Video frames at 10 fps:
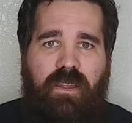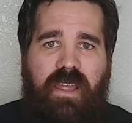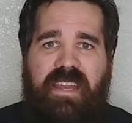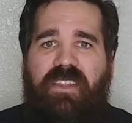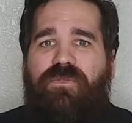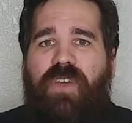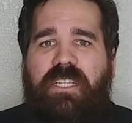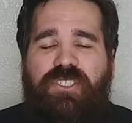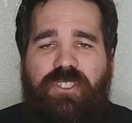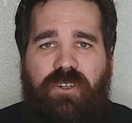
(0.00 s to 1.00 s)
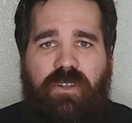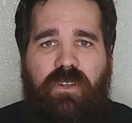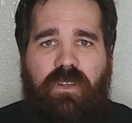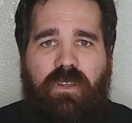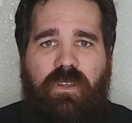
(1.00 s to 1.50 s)
and adventure,
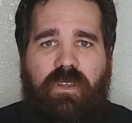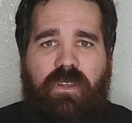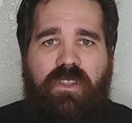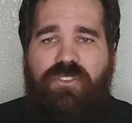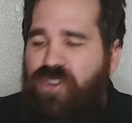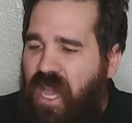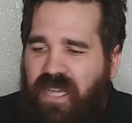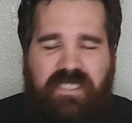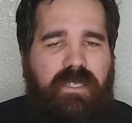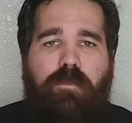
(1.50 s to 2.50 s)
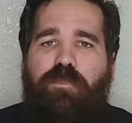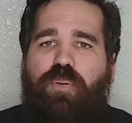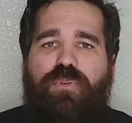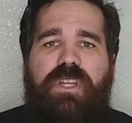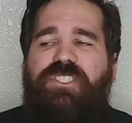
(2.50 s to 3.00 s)
not some
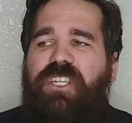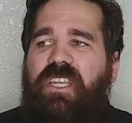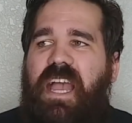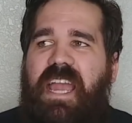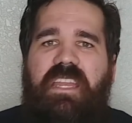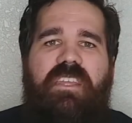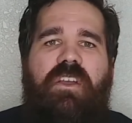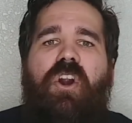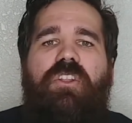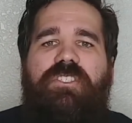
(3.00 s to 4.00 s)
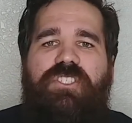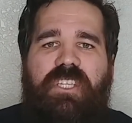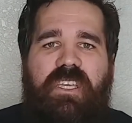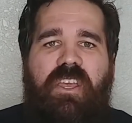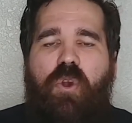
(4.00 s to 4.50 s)
preaching
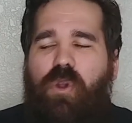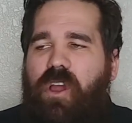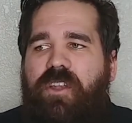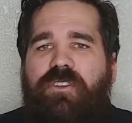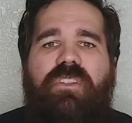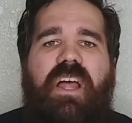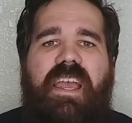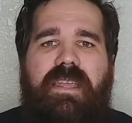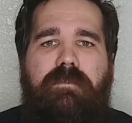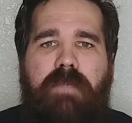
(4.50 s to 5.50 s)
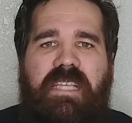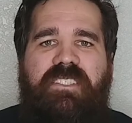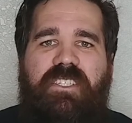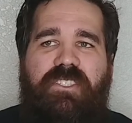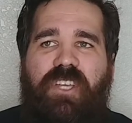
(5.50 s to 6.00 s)
ideology or underlying
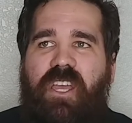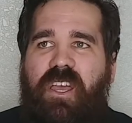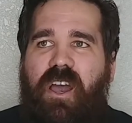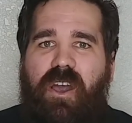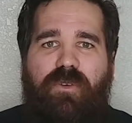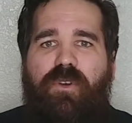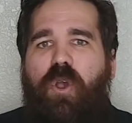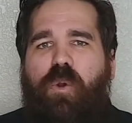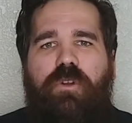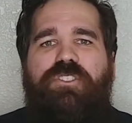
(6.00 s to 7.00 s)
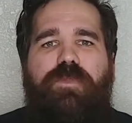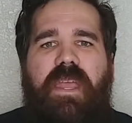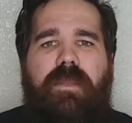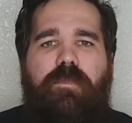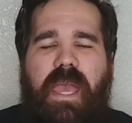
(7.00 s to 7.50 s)
message of Orange
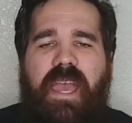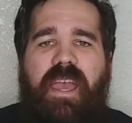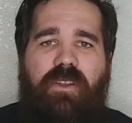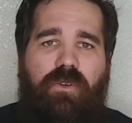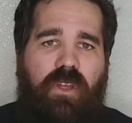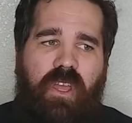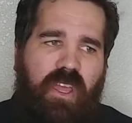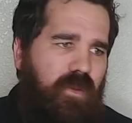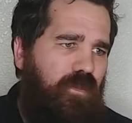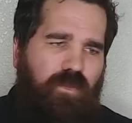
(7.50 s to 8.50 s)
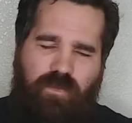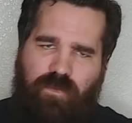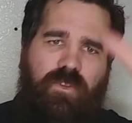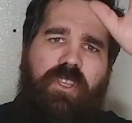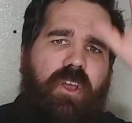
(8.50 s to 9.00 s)
Man bad or,
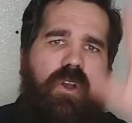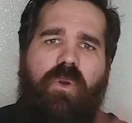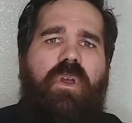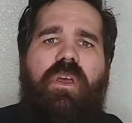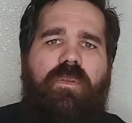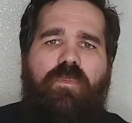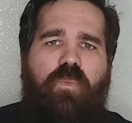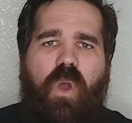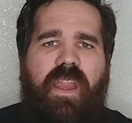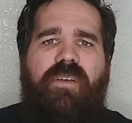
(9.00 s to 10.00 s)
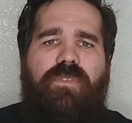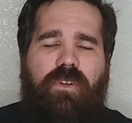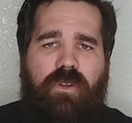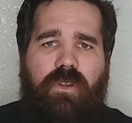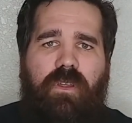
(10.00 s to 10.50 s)
you know,
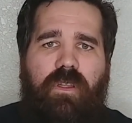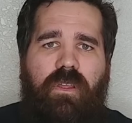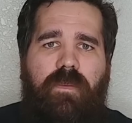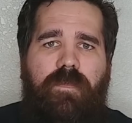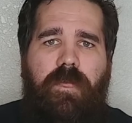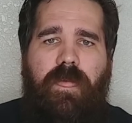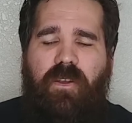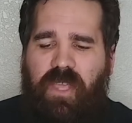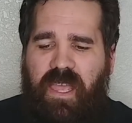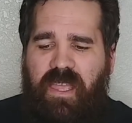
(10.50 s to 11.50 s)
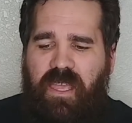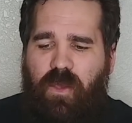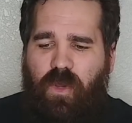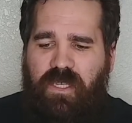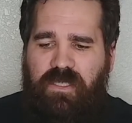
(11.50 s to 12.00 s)
whatever. Okay? It
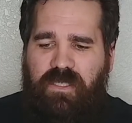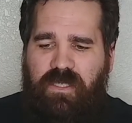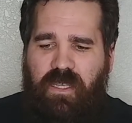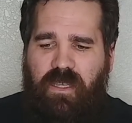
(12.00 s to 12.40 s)
was